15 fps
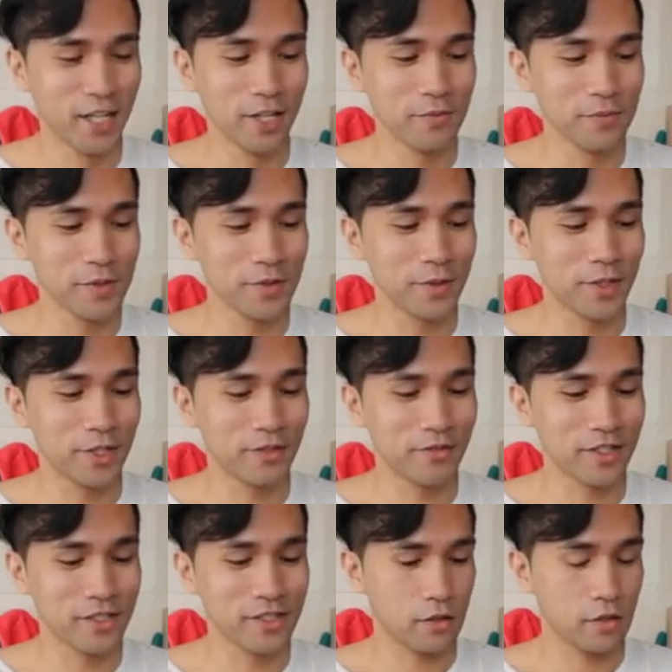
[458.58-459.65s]
I'm so
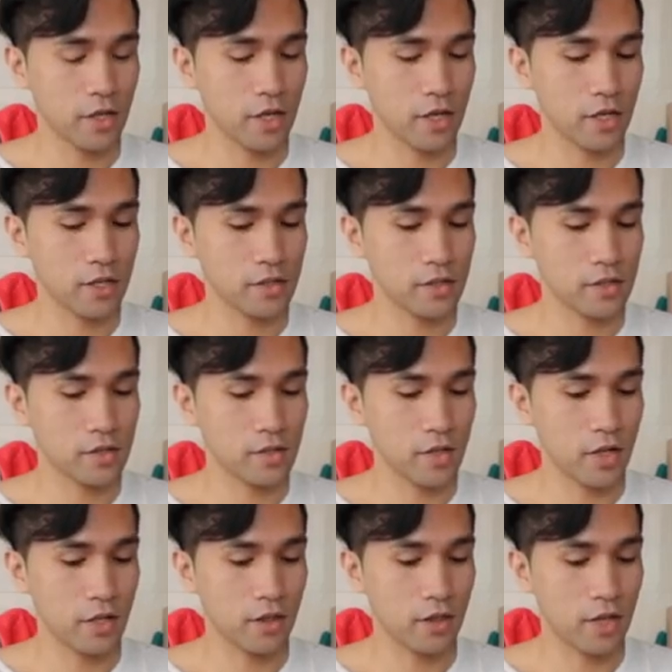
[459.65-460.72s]
nervous. Okay, I guess it's
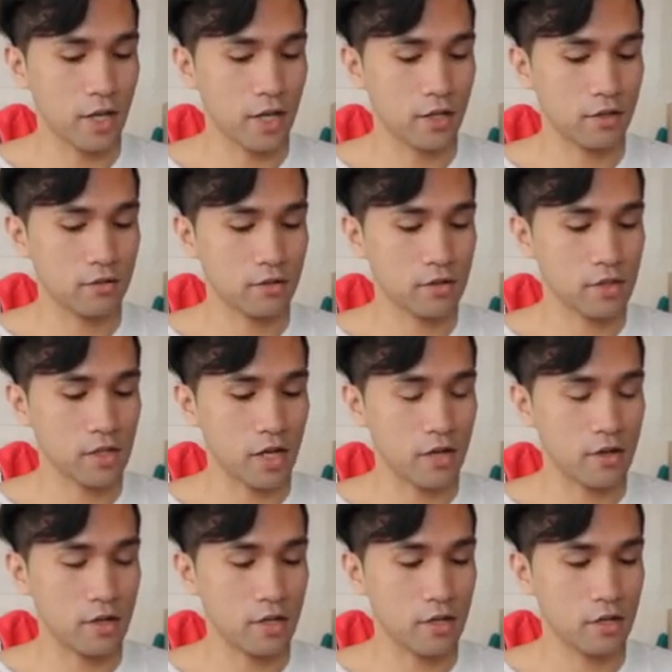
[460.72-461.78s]
not that
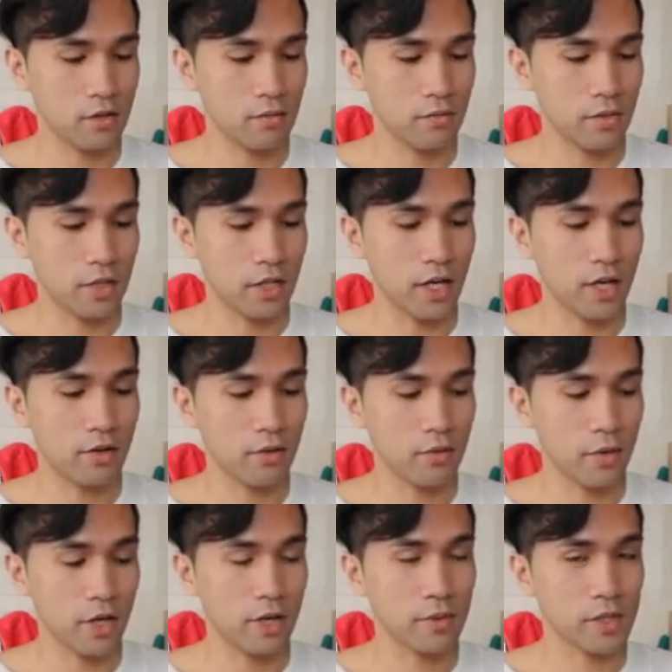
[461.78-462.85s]
scary, but I don't know
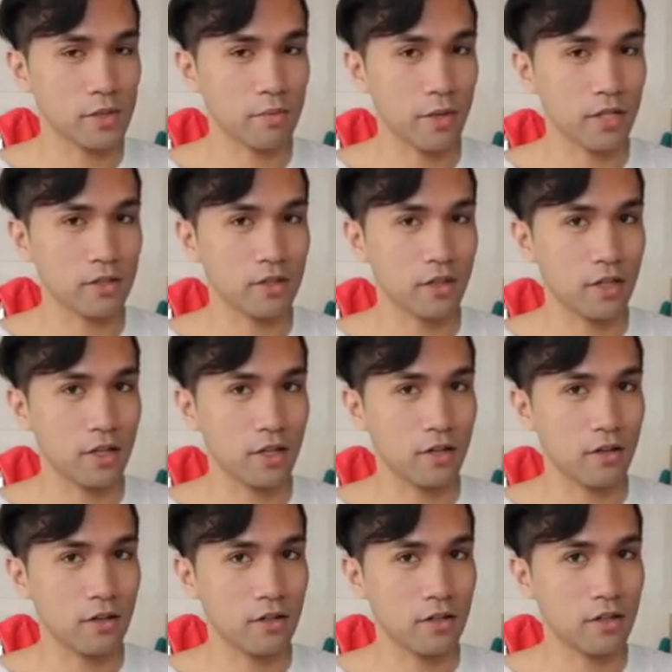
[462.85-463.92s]
why I'm expecting
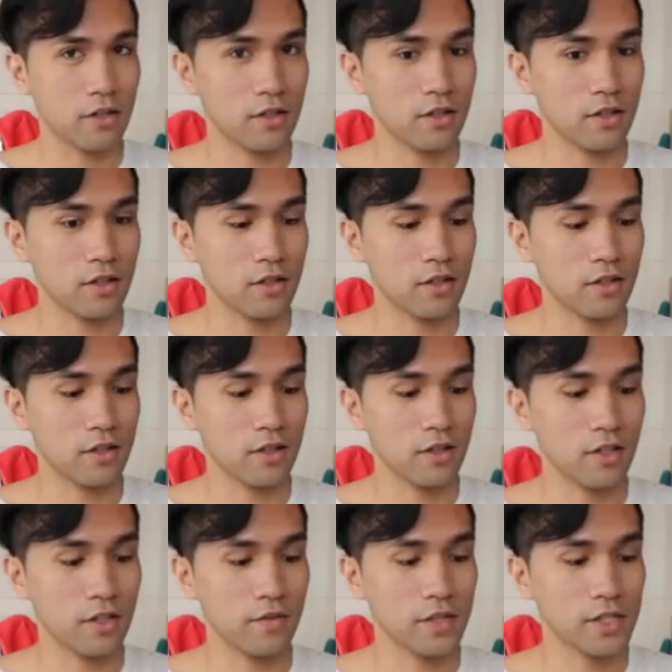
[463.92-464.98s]
that
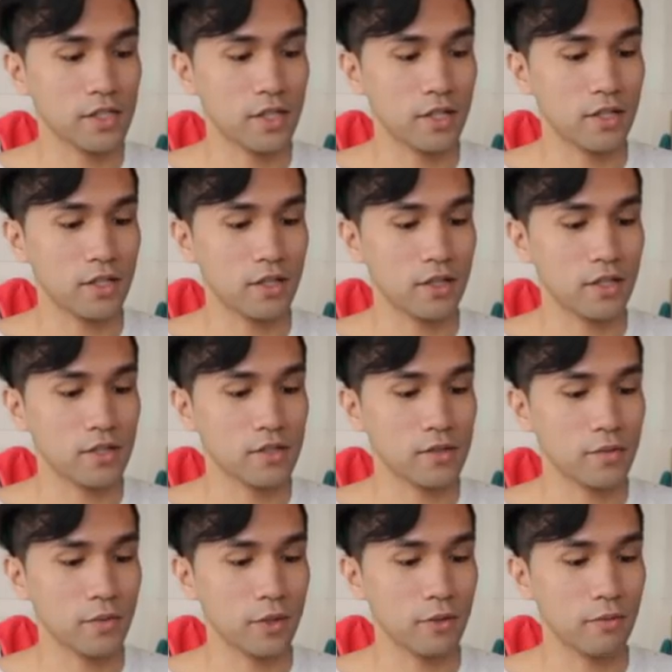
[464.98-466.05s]
all of a sudden
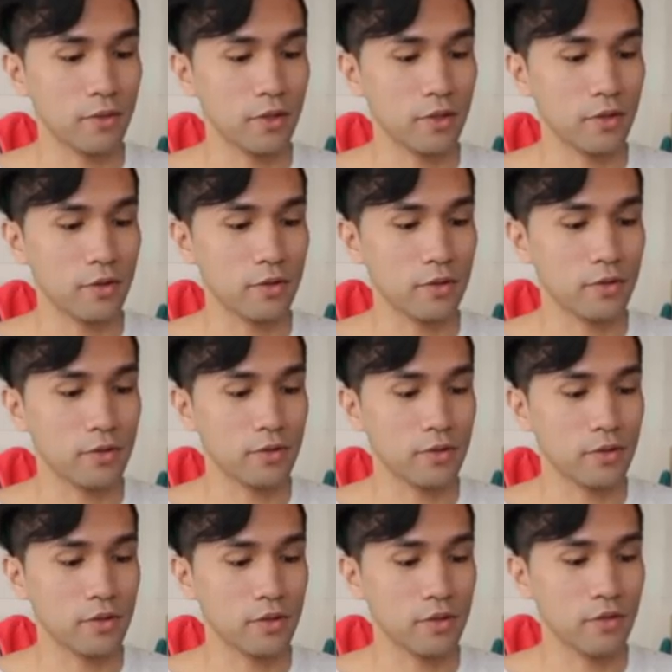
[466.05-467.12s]
this will blow
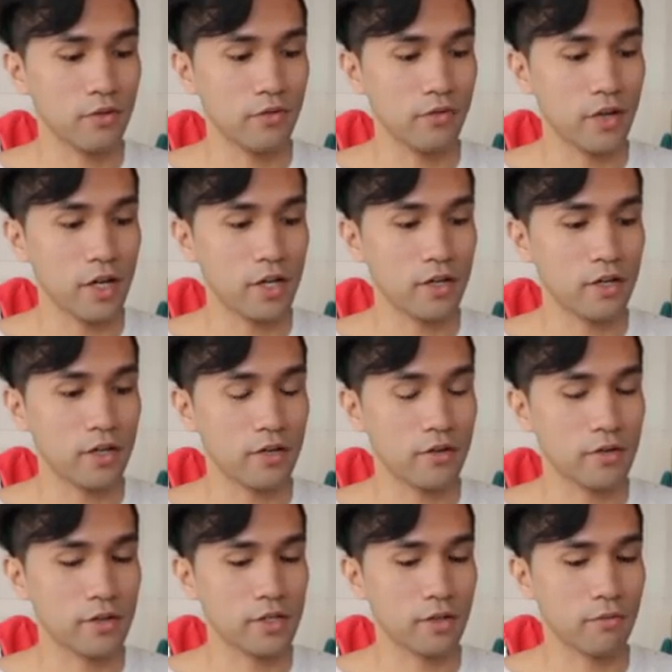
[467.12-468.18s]
fire
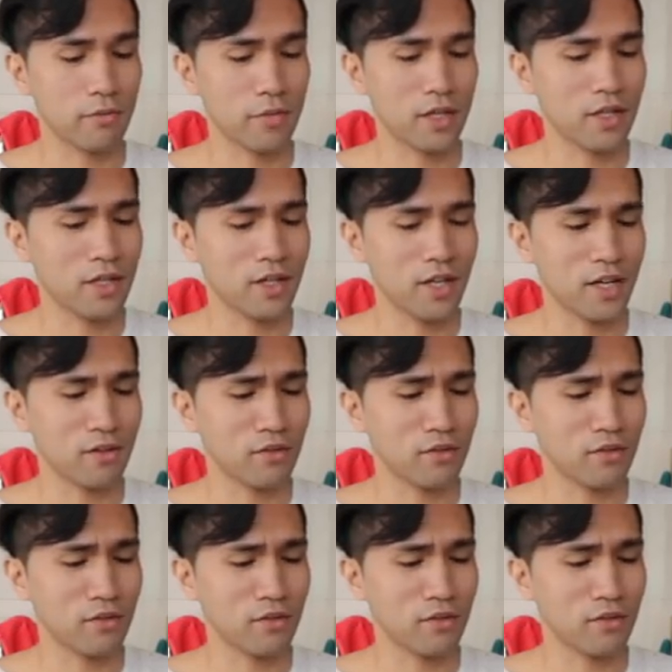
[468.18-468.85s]
or something.